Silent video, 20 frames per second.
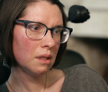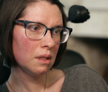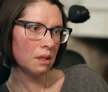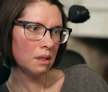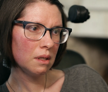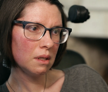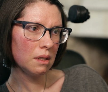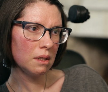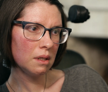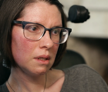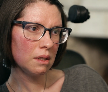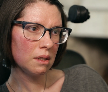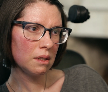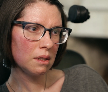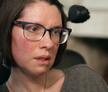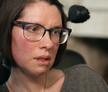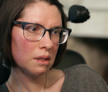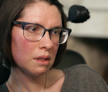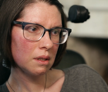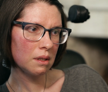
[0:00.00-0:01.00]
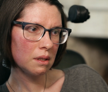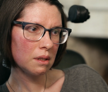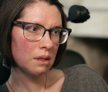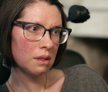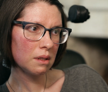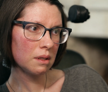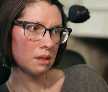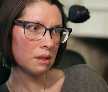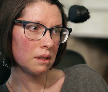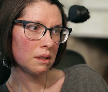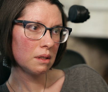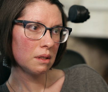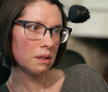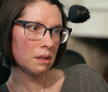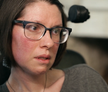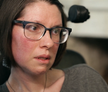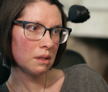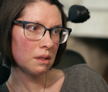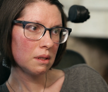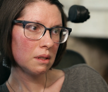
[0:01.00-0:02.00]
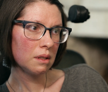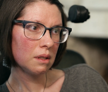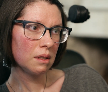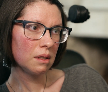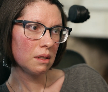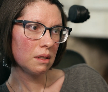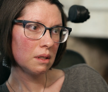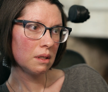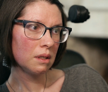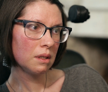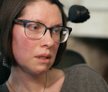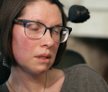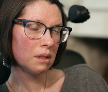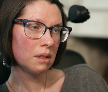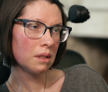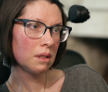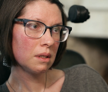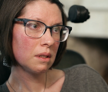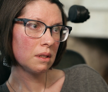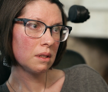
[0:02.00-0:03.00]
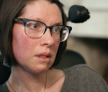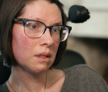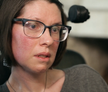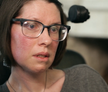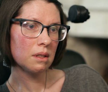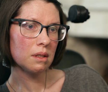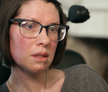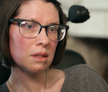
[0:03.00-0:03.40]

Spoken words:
(no one is talking)